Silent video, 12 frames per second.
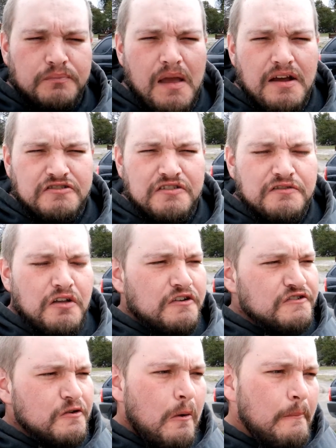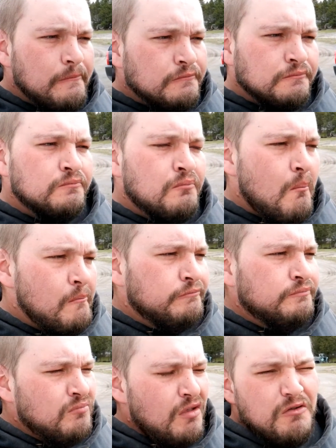Excellent lunch.
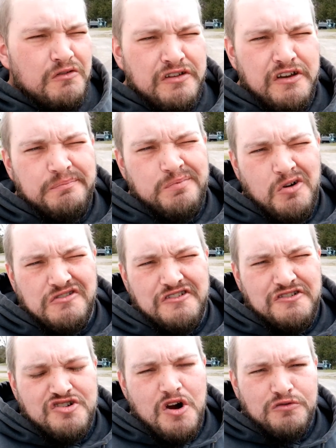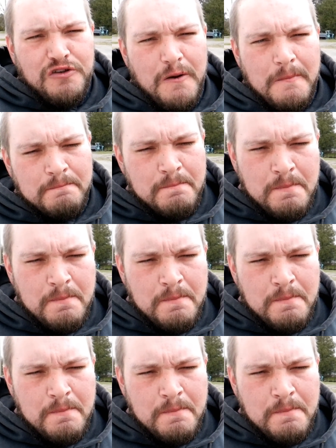Really good portion of trout there.